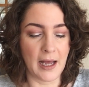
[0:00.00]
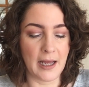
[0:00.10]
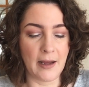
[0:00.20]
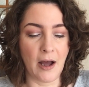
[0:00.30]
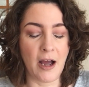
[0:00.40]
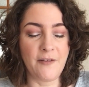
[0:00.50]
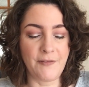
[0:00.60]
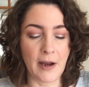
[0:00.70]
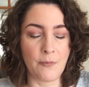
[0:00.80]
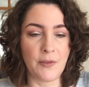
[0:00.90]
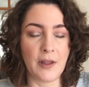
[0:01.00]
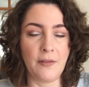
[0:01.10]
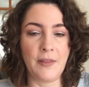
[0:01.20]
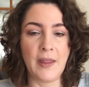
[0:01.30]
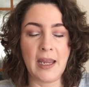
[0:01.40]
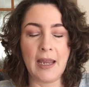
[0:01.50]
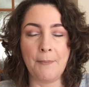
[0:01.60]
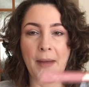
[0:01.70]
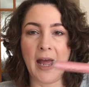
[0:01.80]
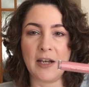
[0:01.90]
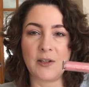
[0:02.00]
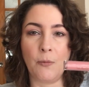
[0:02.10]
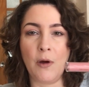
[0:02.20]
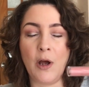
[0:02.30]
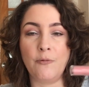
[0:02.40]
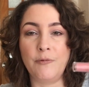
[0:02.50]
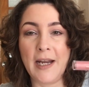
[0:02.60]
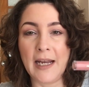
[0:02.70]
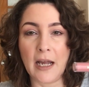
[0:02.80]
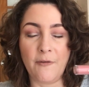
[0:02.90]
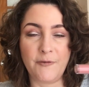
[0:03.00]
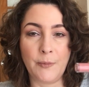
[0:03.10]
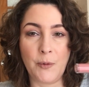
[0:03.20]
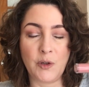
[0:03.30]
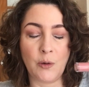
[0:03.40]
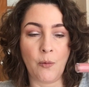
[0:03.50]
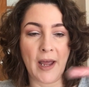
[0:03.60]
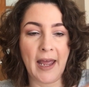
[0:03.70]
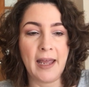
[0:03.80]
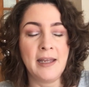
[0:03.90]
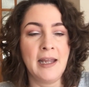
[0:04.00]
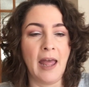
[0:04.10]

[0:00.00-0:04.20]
I found that the mattes were really comfortable to wear.